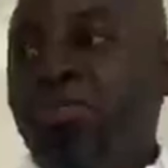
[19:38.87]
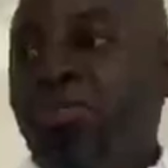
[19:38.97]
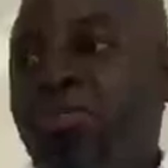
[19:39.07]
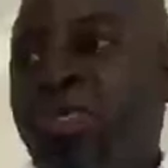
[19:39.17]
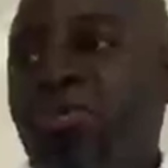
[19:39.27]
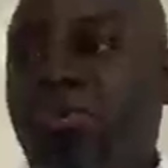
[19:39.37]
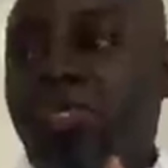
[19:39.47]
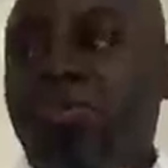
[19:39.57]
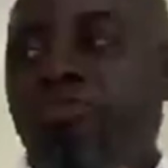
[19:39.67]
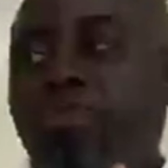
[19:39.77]
you know, that will
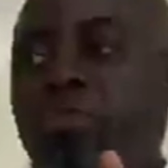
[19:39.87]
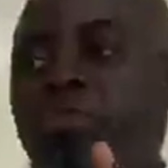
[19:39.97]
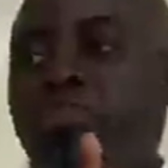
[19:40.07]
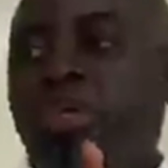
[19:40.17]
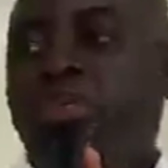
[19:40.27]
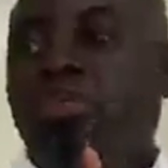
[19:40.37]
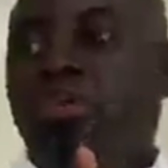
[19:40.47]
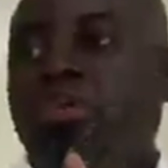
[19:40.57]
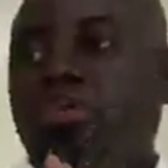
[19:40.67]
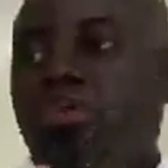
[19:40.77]
give you based
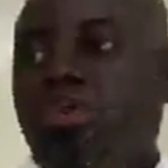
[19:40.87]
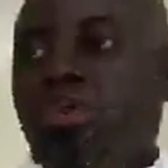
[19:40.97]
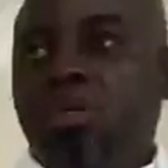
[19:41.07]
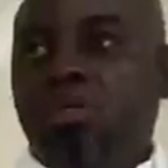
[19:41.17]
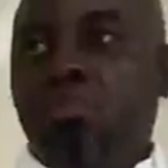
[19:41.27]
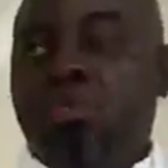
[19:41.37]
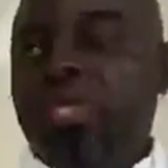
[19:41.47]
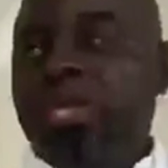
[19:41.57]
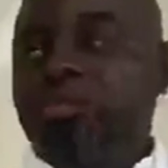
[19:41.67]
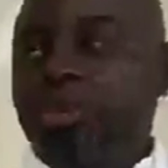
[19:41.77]
on what
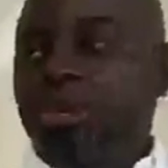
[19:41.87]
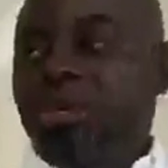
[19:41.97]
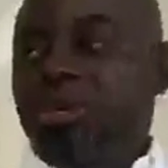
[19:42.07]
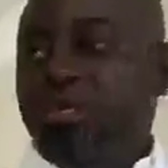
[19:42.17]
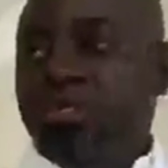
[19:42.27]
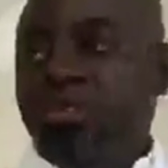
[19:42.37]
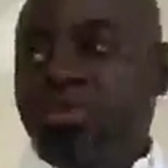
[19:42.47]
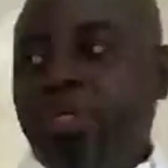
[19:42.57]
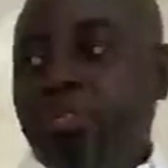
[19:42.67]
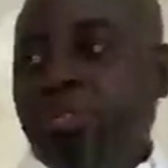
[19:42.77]
the MPR is
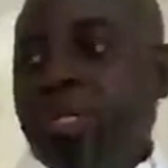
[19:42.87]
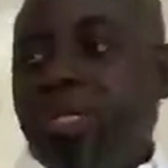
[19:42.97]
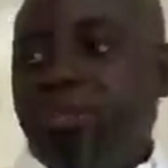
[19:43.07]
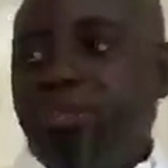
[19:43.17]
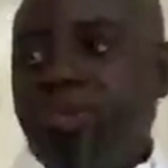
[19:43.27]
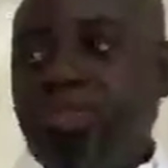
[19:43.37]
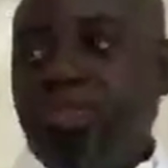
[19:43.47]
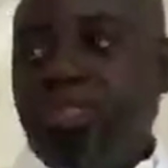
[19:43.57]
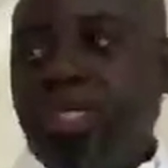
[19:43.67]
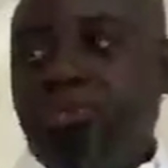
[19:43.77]
doing at that point
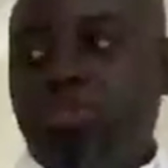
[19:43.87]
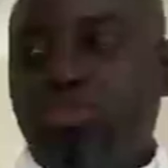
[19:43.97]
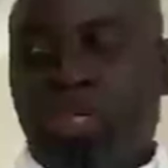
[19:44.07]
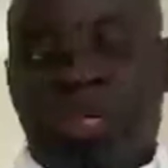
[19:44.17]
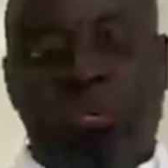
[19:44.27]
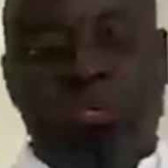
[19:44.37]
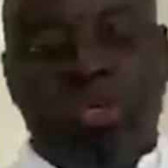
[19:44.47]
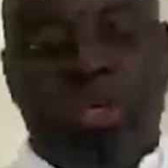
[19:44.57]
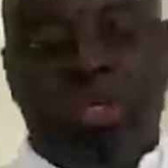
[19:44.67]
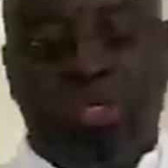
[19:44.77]
in time. So the
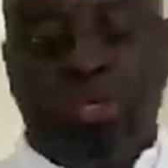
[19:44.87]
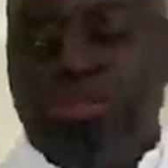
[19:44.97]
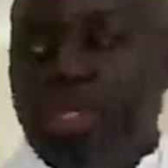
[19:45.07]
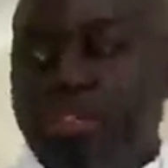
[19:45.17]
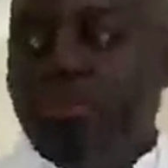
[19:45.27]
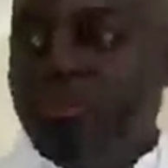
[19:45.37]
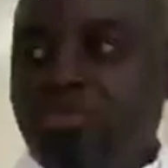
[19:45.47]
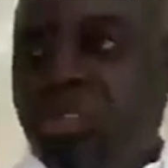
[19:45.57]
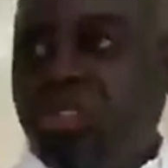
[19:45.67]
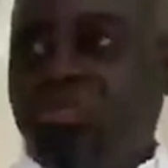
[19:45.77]
MPR is their base
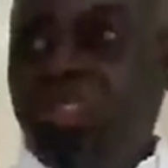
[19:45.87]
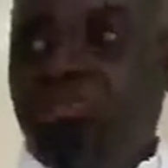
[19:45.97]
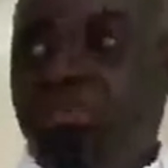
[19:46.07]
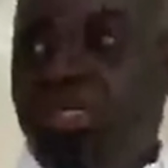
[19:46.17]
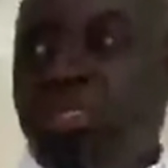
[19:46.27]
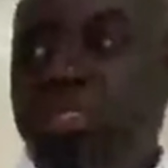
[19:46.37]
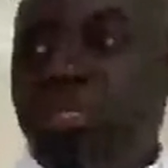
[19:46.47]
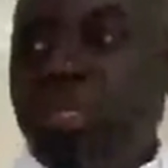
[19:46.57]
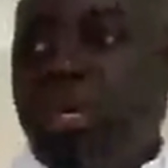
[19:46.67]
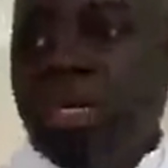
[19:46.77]
interest rate,
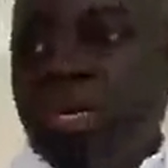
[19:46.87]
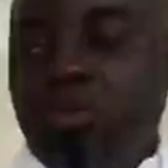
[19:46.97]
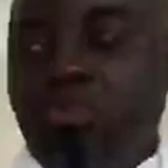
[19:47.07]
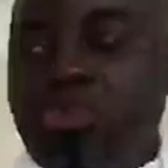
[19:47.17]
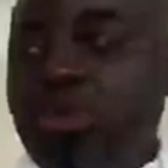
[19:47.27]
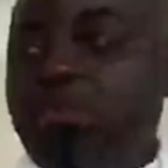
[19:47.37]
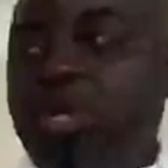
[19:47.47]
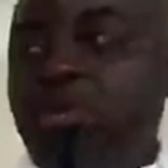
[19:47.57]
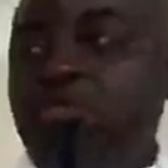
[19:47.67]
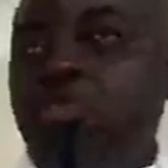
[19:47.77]
and they'll put their
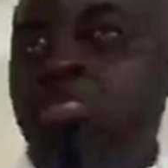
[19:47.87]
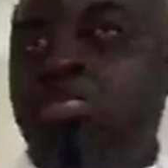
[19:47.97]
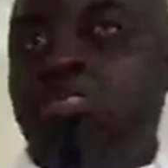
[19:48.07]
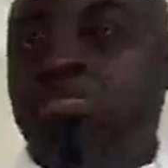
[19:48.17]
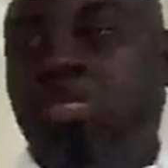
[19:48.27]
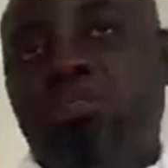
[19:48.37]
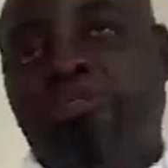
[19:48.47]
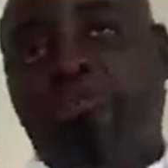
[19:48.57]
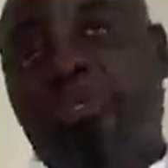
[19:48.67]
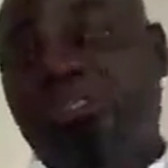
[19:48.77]
markup on it. Say,
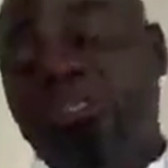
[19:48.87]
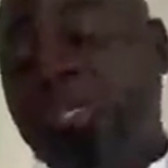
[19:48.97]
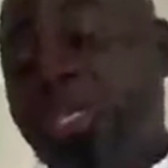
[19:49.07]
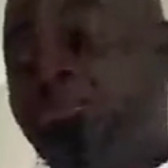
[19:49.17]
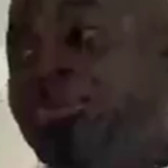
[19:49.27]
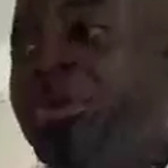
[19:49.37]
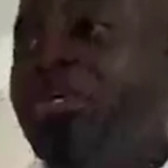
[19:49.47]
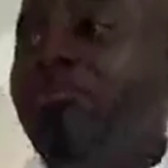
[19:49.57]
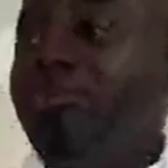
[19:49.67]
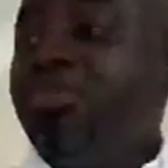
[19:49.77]
for instance, the MPR
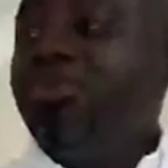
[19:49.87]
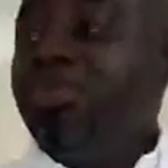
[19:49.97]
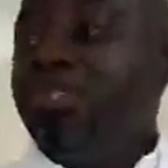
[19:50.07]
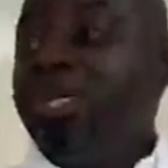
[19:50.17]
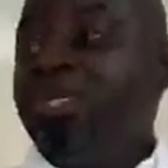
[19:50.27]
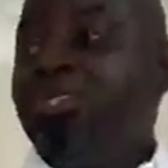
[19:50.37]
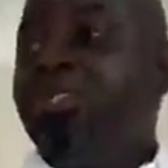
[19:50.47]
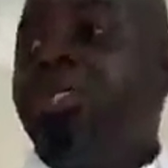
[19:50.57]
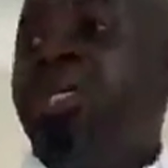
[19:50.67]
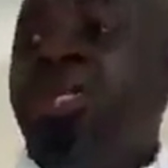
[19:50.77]
is 15%.
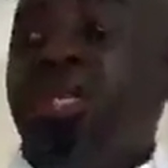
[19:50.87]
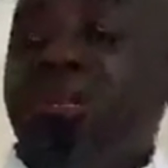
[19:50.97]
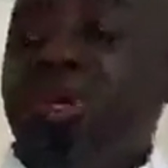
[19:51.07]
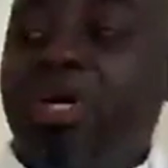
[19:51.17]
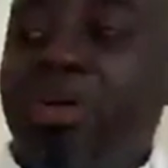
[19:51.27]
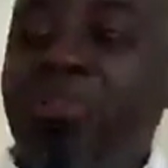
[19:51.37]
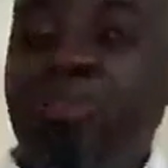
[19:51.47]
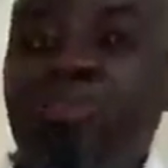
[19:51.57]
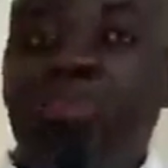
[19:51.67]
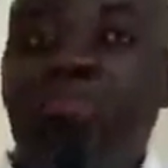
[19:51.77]
Then the bank can
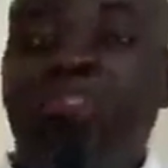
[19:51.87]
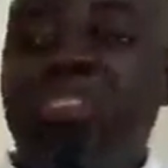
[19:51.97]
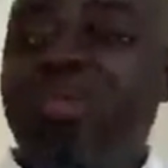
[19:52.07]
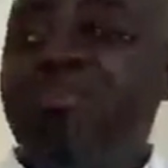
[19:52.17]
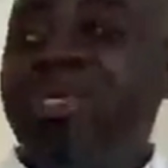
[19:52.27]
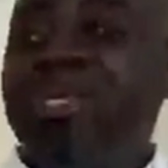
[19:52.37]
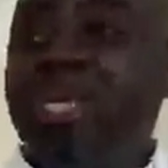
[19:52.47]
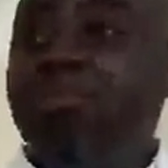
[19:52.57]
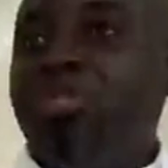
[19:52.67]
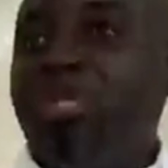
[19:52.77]
put between 7 and
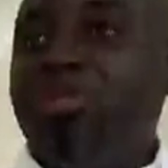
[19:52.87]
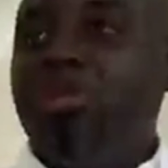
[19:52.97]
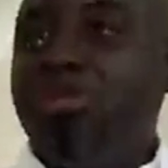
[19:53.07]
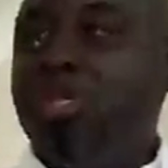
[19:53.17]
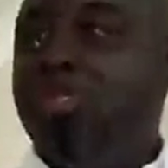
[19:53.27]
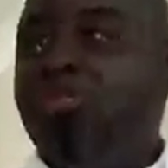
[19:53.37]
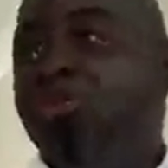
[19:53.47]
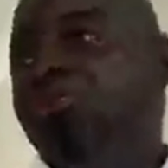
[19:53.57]
8% on it. So